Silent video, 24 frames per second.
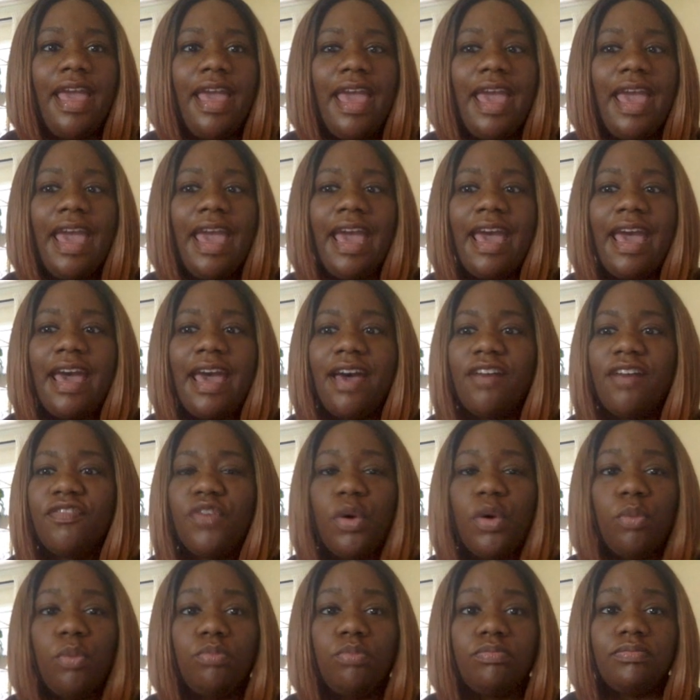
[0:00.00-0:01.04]
have
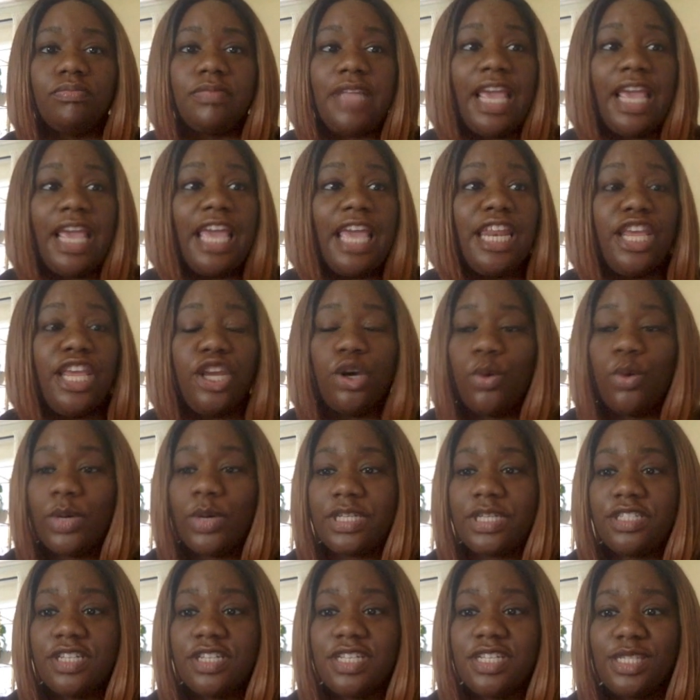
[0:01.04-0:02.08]
any
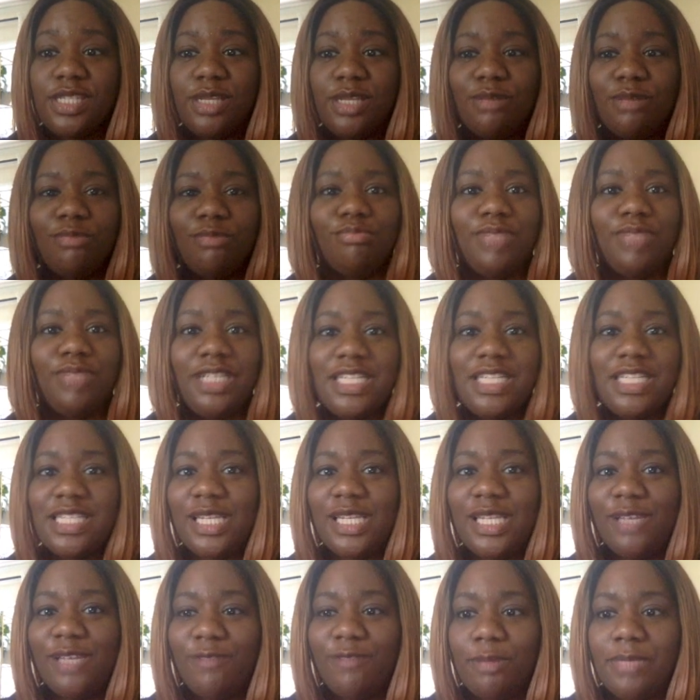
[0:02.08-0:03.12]
questions, please
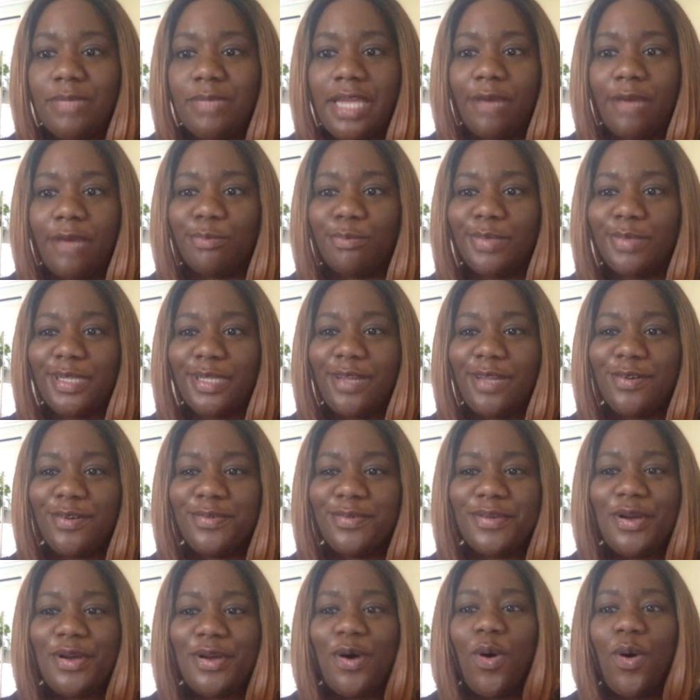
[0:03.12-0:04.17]
leave them down below
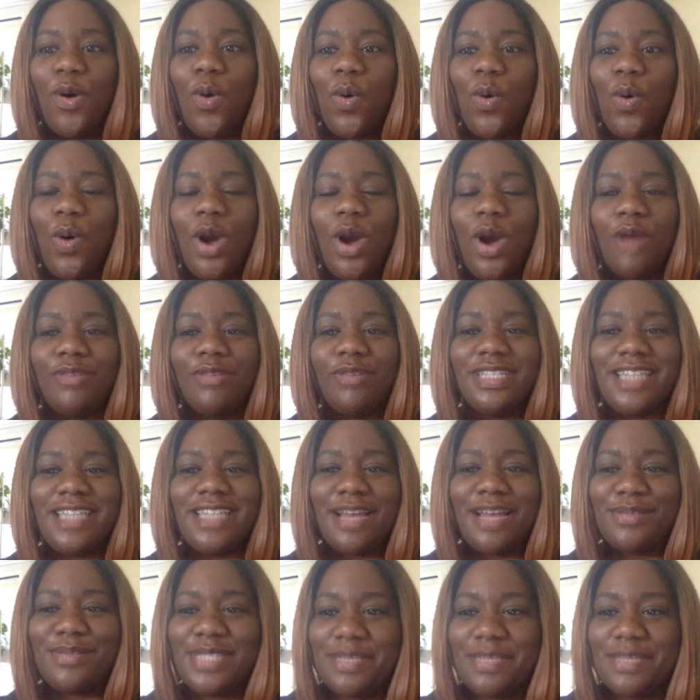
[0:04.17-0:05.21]
or reach
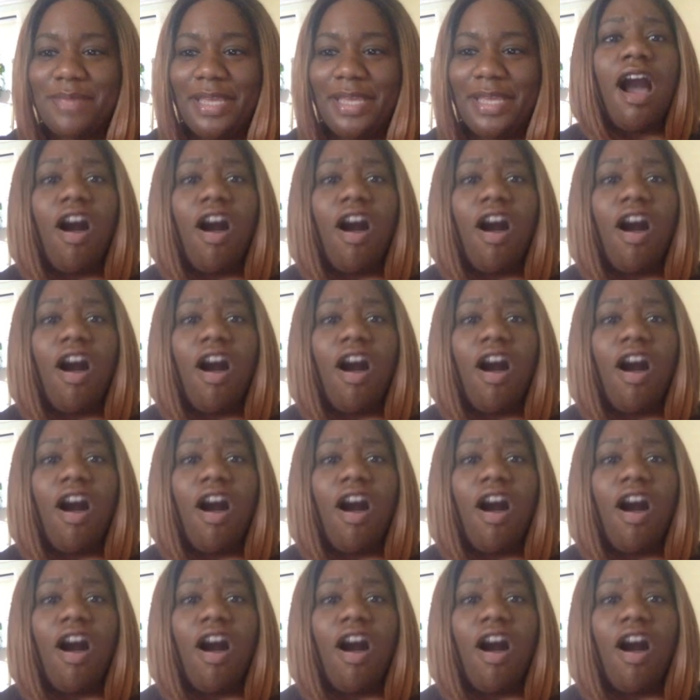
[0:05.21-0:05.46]
out to me.